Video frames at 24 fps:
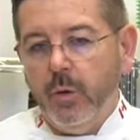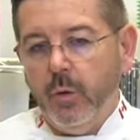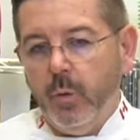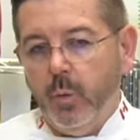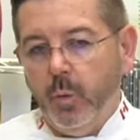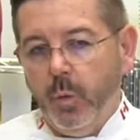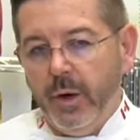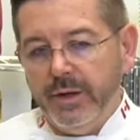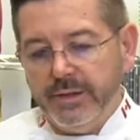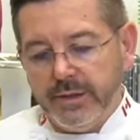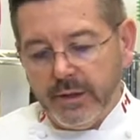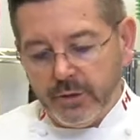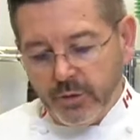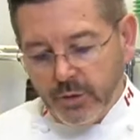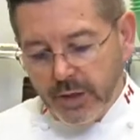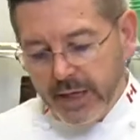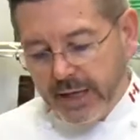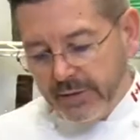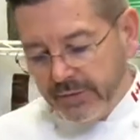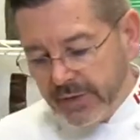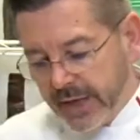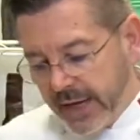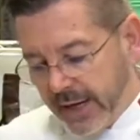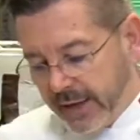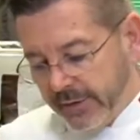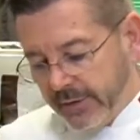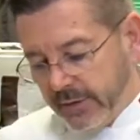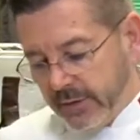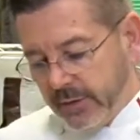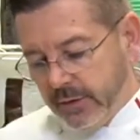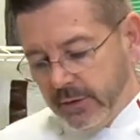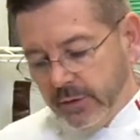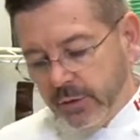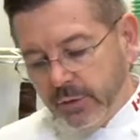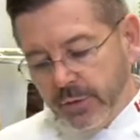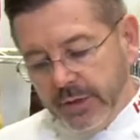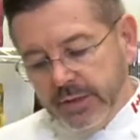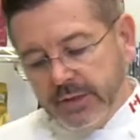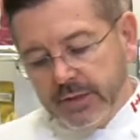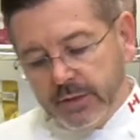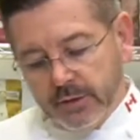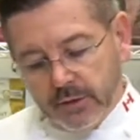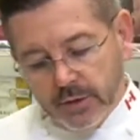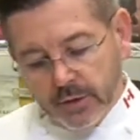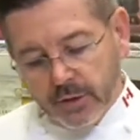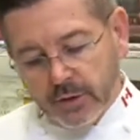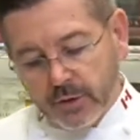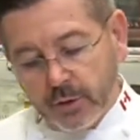Once that you have added
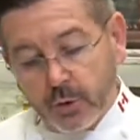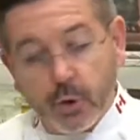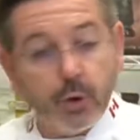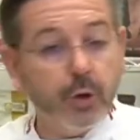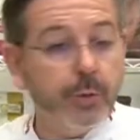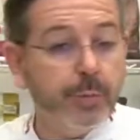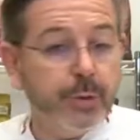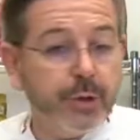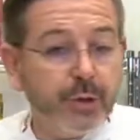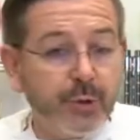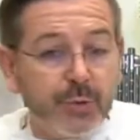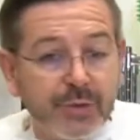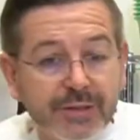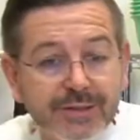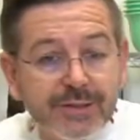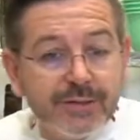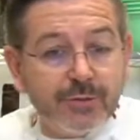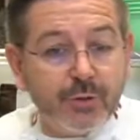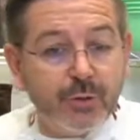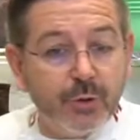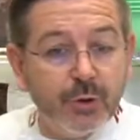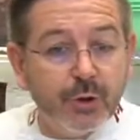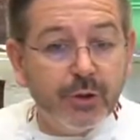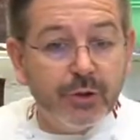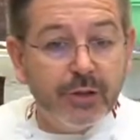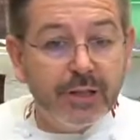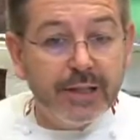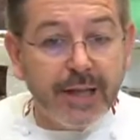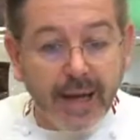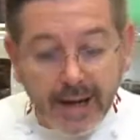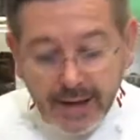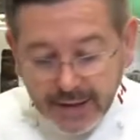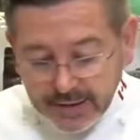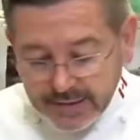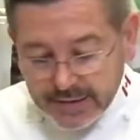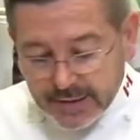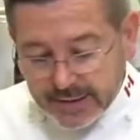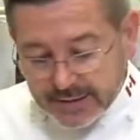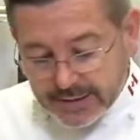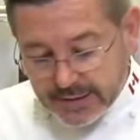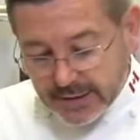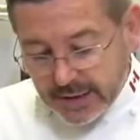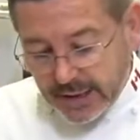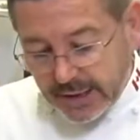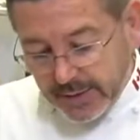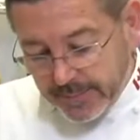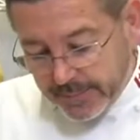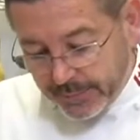the cocoa butter crystals or the callets, let's
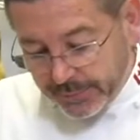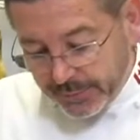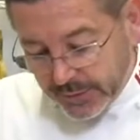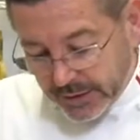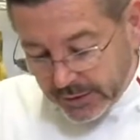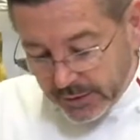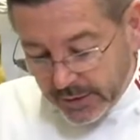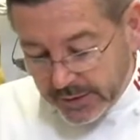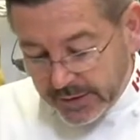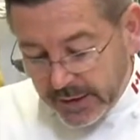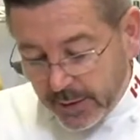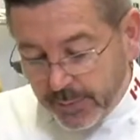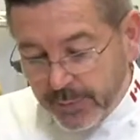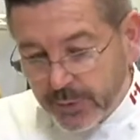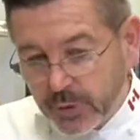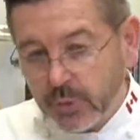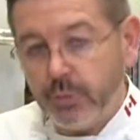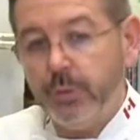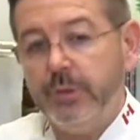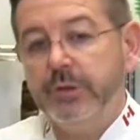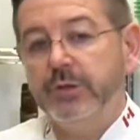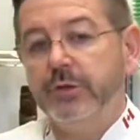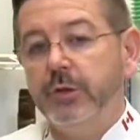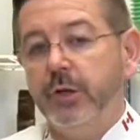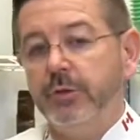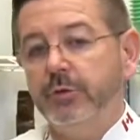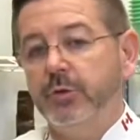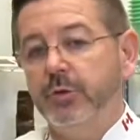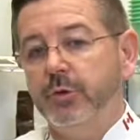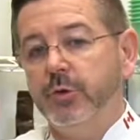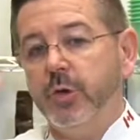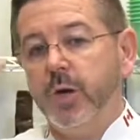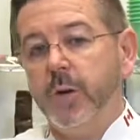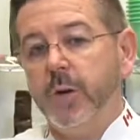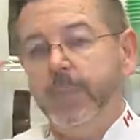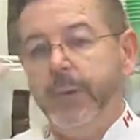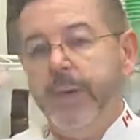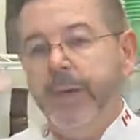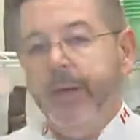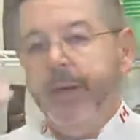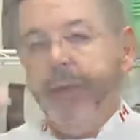say, the temperature will start to drop.